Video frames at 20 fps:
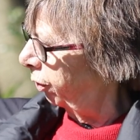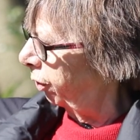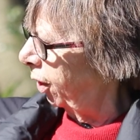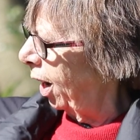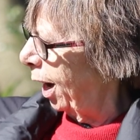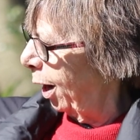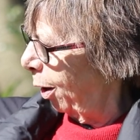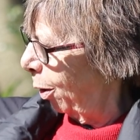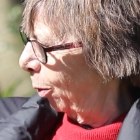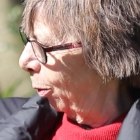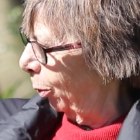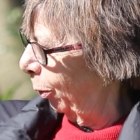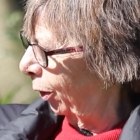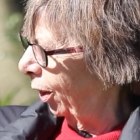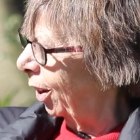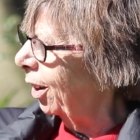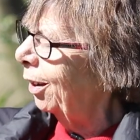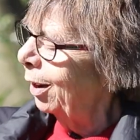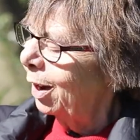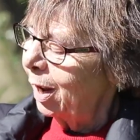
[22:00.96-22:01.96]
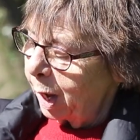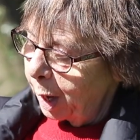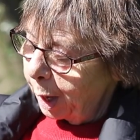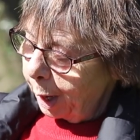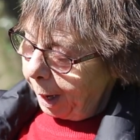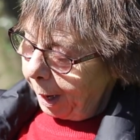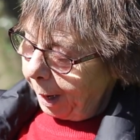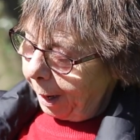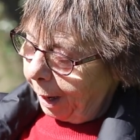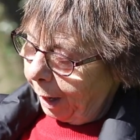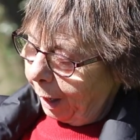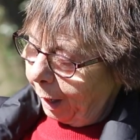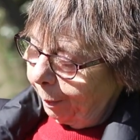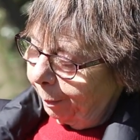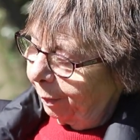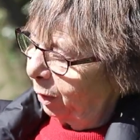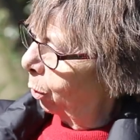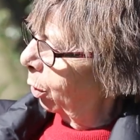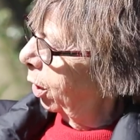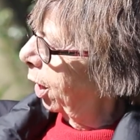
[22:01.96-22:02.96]
shareholder.
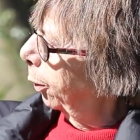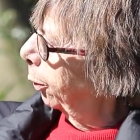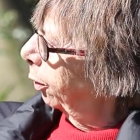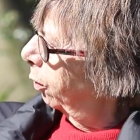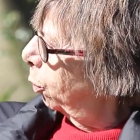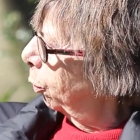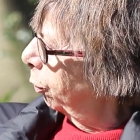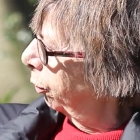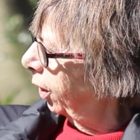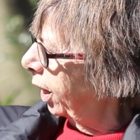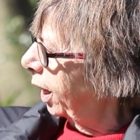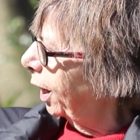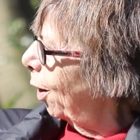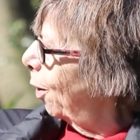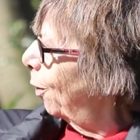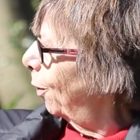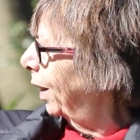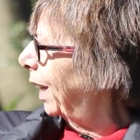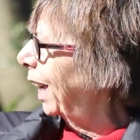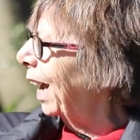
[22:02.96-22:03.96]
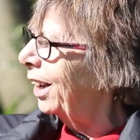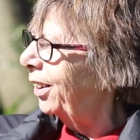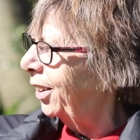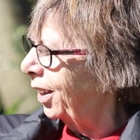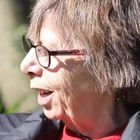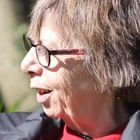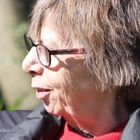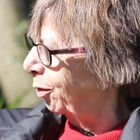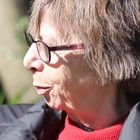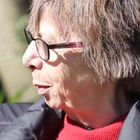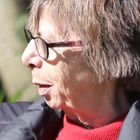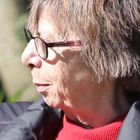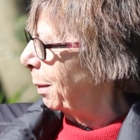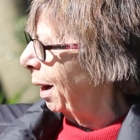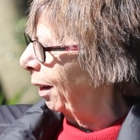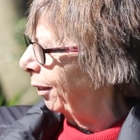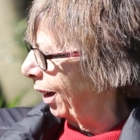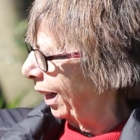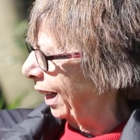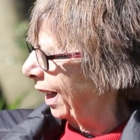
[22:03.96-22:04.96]
Although, of course, he can't get here from
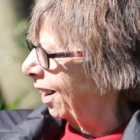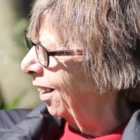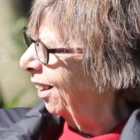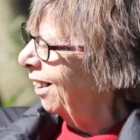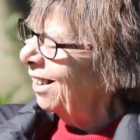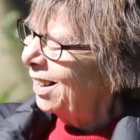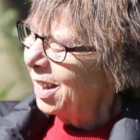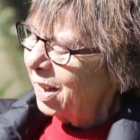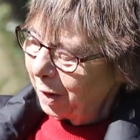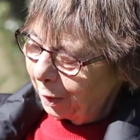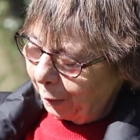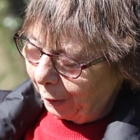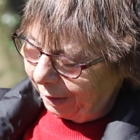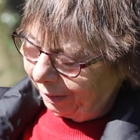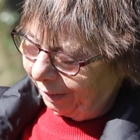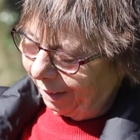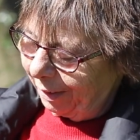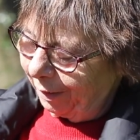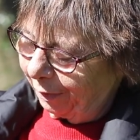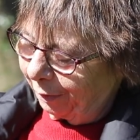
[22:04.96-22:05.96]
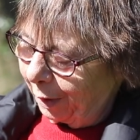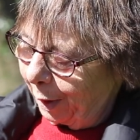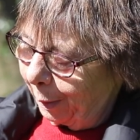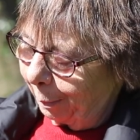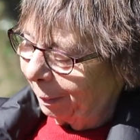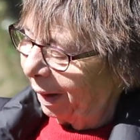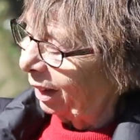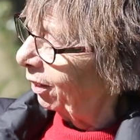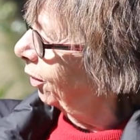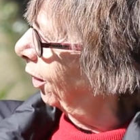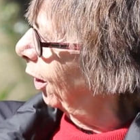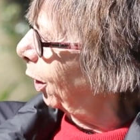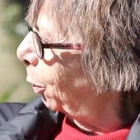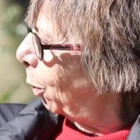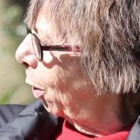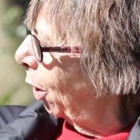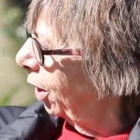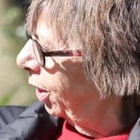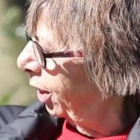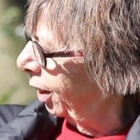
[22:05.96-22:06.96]
America, which is makes it
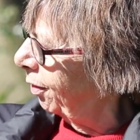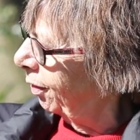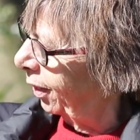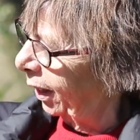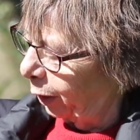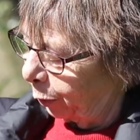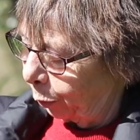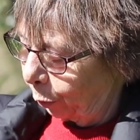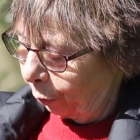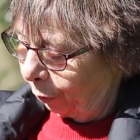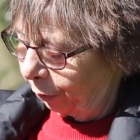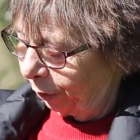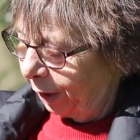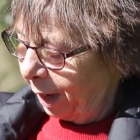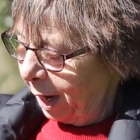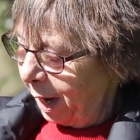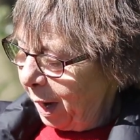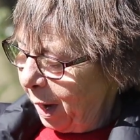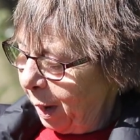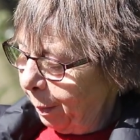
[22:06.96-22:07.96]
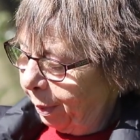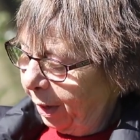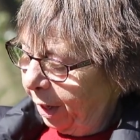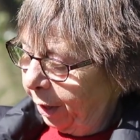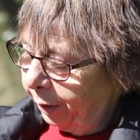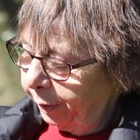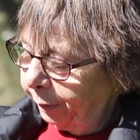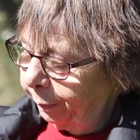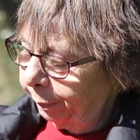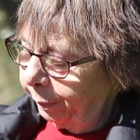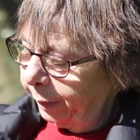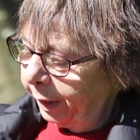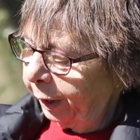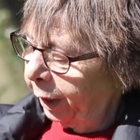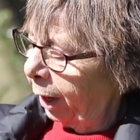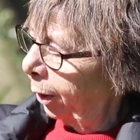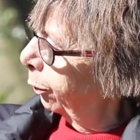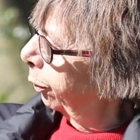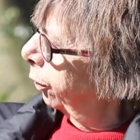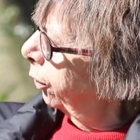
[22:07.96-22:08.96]
quite difficult. But, you
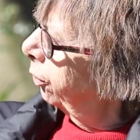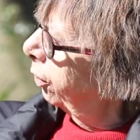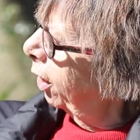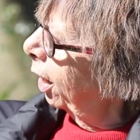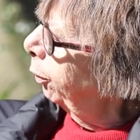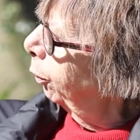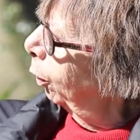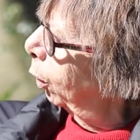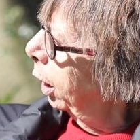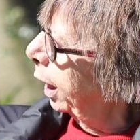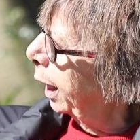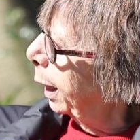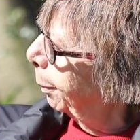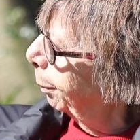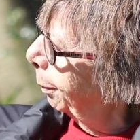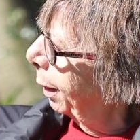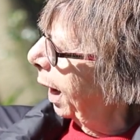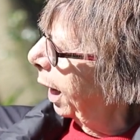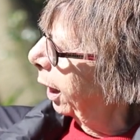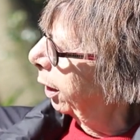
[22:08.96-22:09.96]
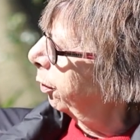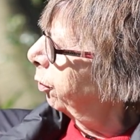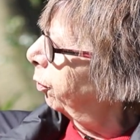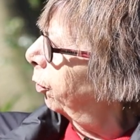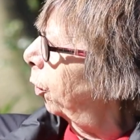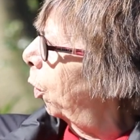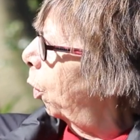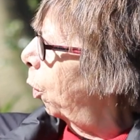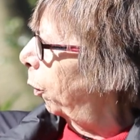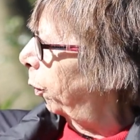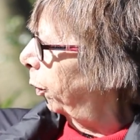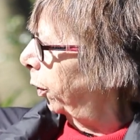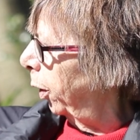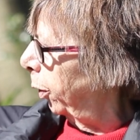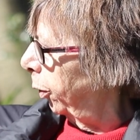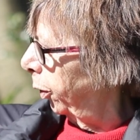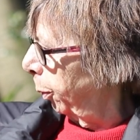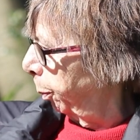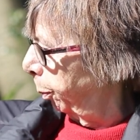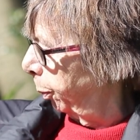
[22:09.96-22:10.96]
know, the general, the impact of John,
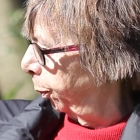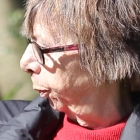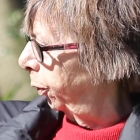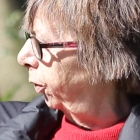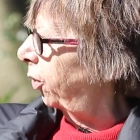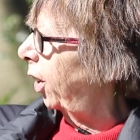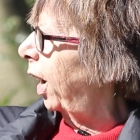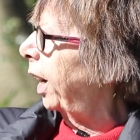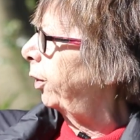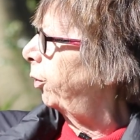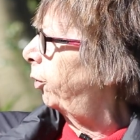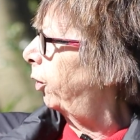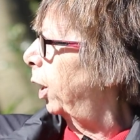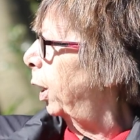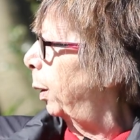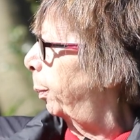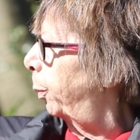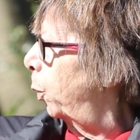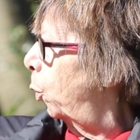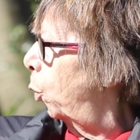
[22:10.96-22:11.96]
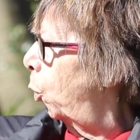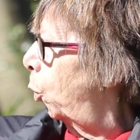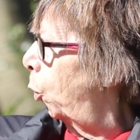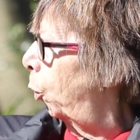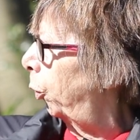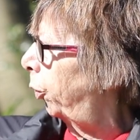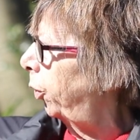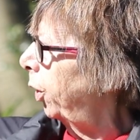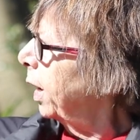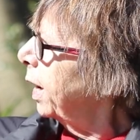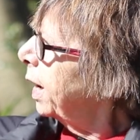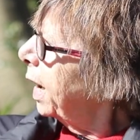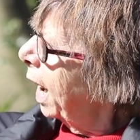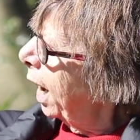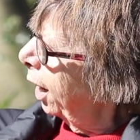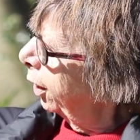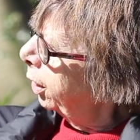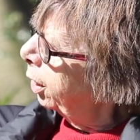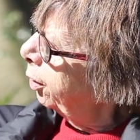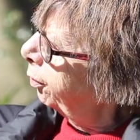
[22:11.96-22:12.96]
the change in the board,
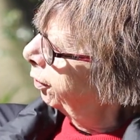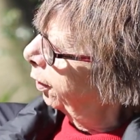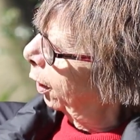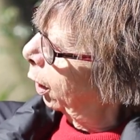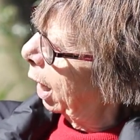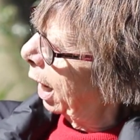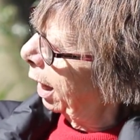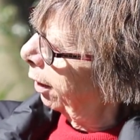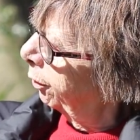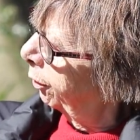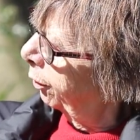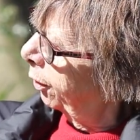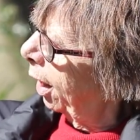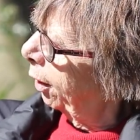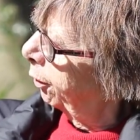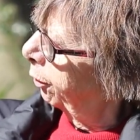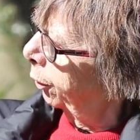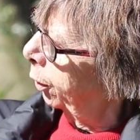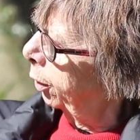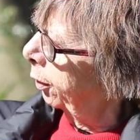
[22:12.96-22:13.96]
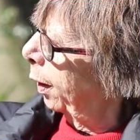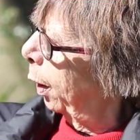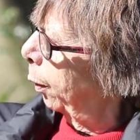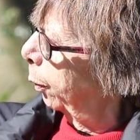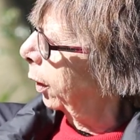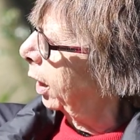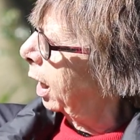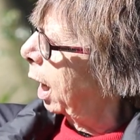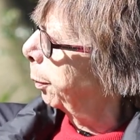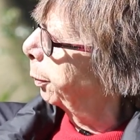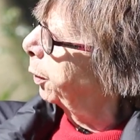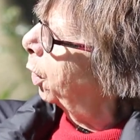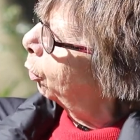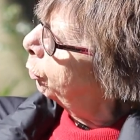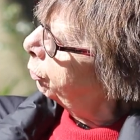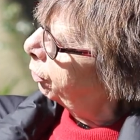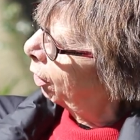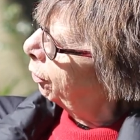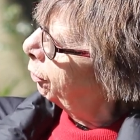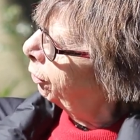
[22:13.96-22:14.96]
how do you feel that sort of helped the club,
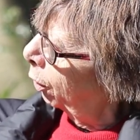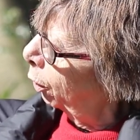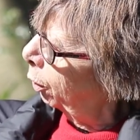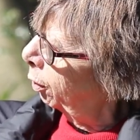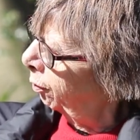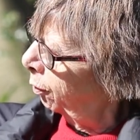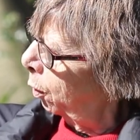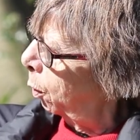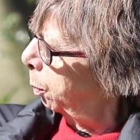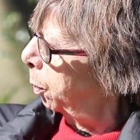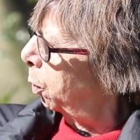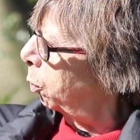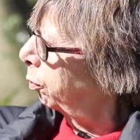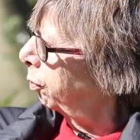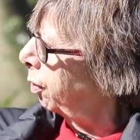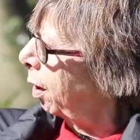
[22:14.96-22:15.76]
not just on the football